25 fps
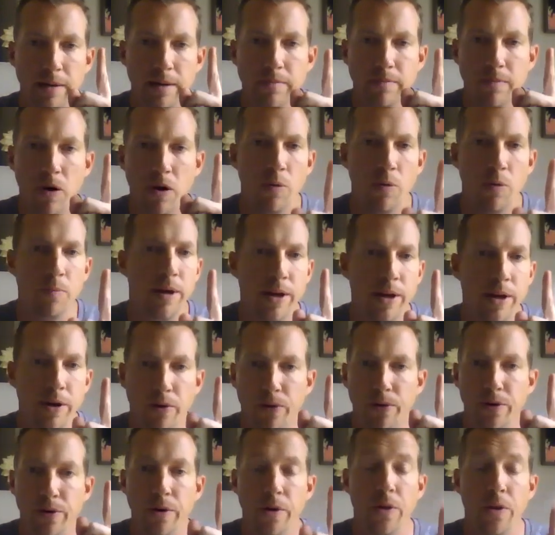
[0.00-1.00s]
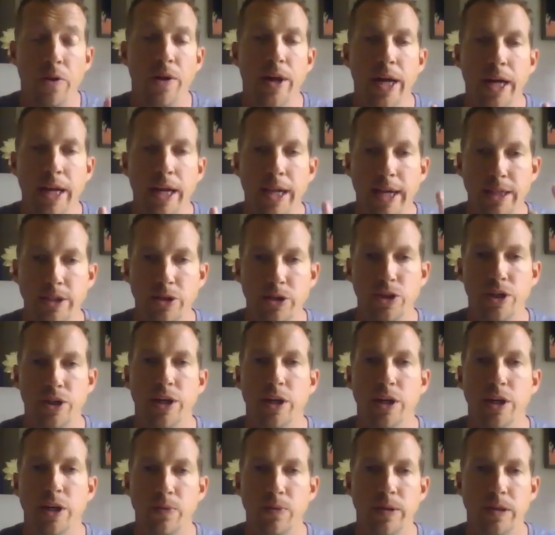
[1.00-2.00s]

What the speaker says: moment or thing that's shared